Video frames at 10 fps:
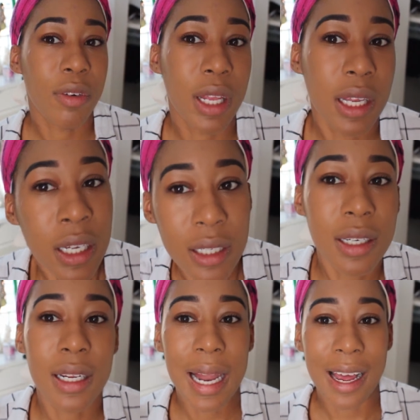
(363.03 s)
really
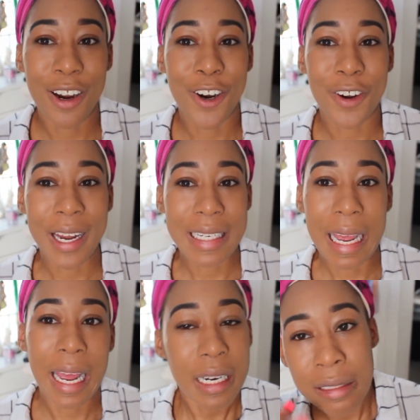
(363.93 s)
clock a girl like
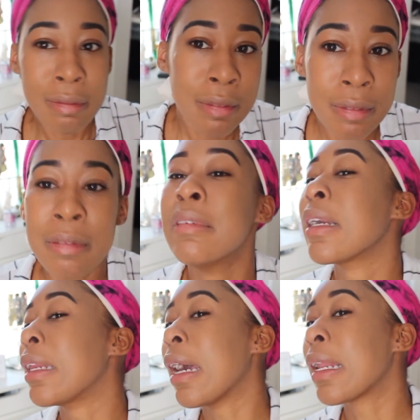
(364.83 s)
that.
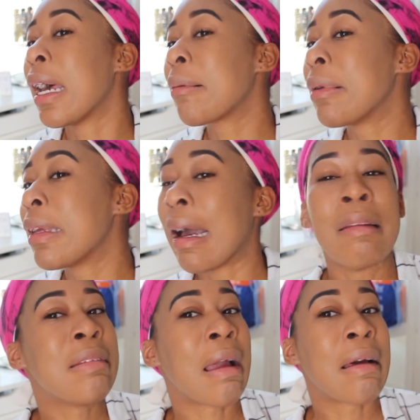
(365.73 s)
Can y'all clap me? I
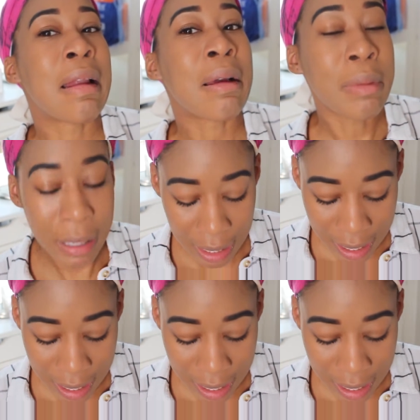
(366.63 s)
don't think I can me.